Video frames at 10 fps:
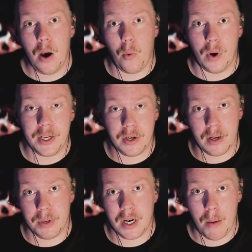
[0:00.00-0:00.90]
where you
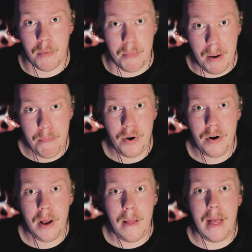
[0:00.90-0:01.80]
can become a
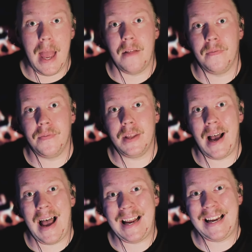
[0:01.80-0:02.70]
member. And
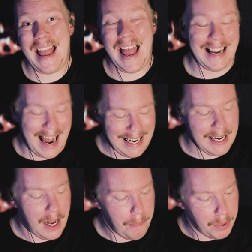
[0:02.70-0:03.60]
I
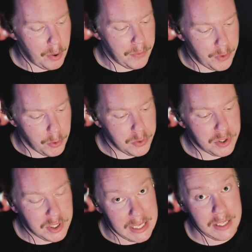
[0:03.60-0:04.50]
can upload
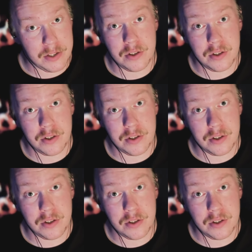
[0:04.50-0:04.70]
those things